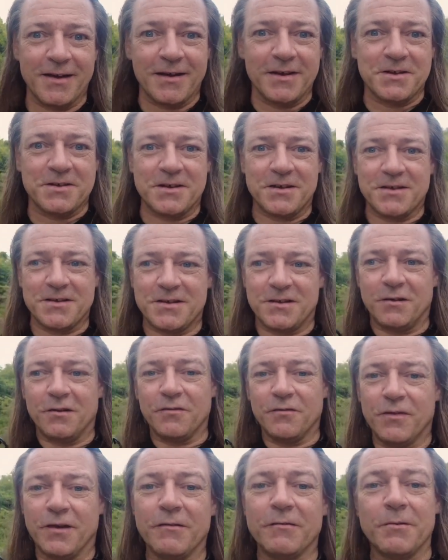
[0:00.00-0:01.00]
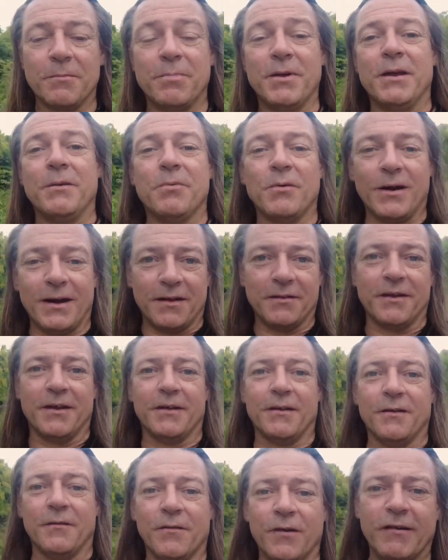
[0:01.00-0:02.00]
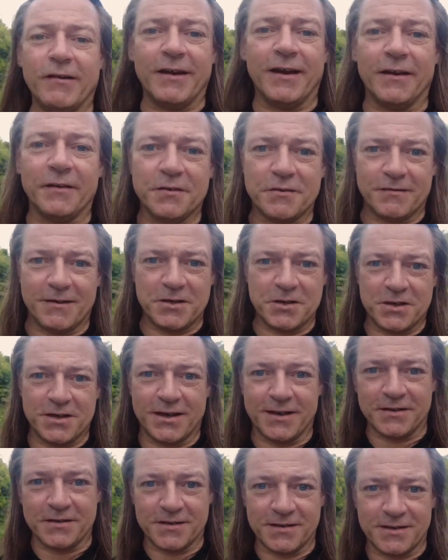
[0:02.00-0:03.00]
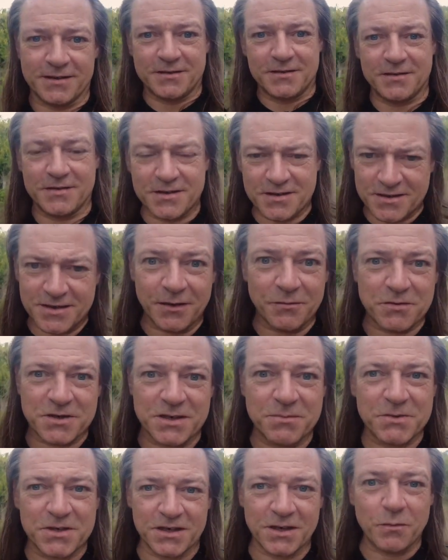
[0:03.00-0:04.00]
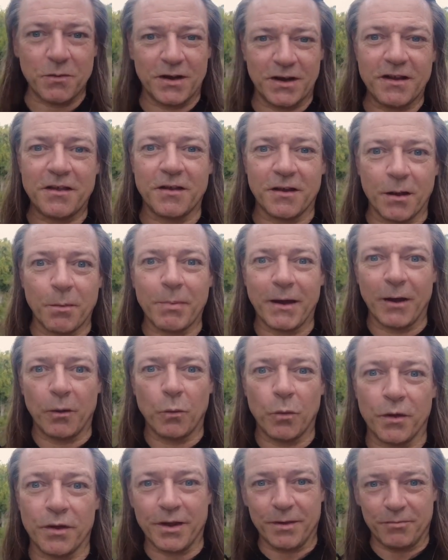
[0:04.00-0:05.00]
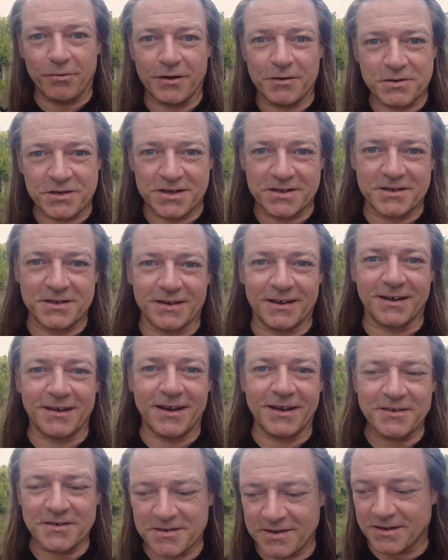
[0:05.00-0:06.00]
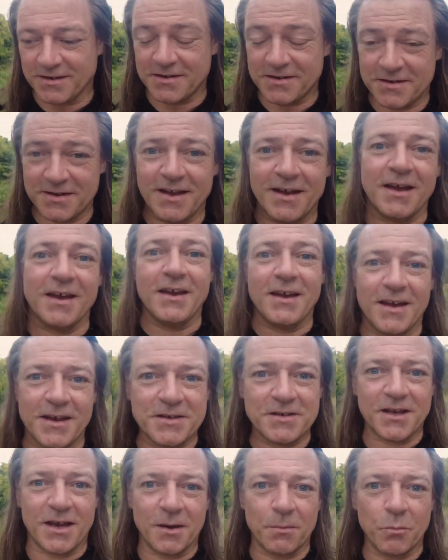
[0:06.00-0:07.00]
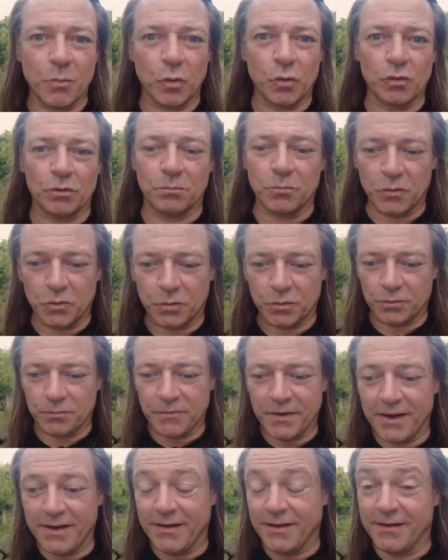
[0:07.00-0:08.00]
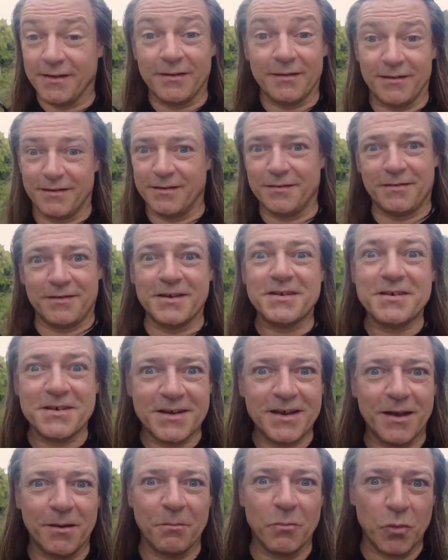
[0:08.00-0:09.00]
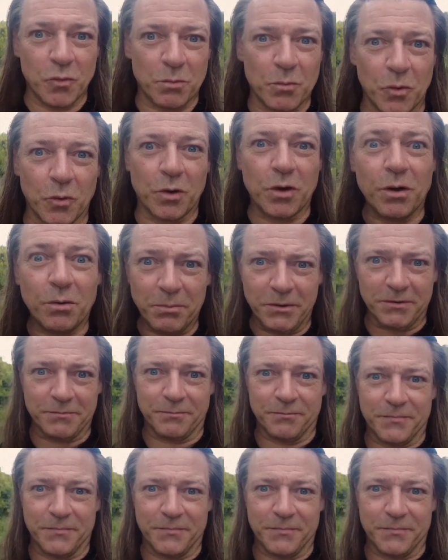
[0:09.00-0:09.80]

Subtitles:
So there's a lot of people out there that are very undereducated that just don't seem to know anything about what they're protesting against, and this is getting more and more, this is getting more and more common.